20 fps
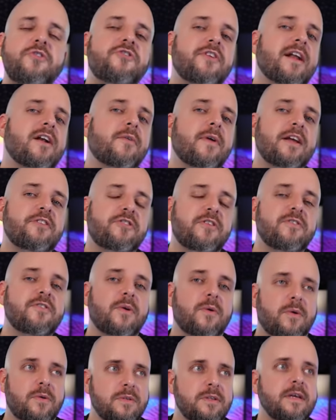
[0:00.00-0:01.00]
generations
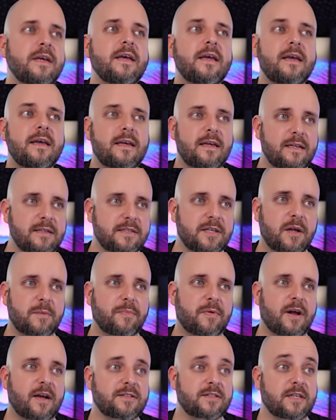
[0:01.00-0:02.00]
old Intel
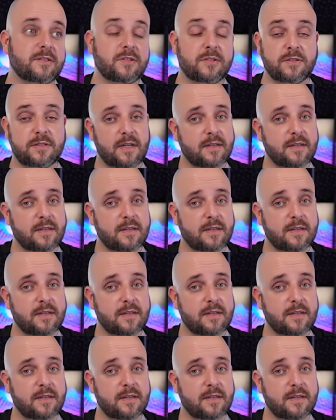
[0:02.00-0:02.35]
processors.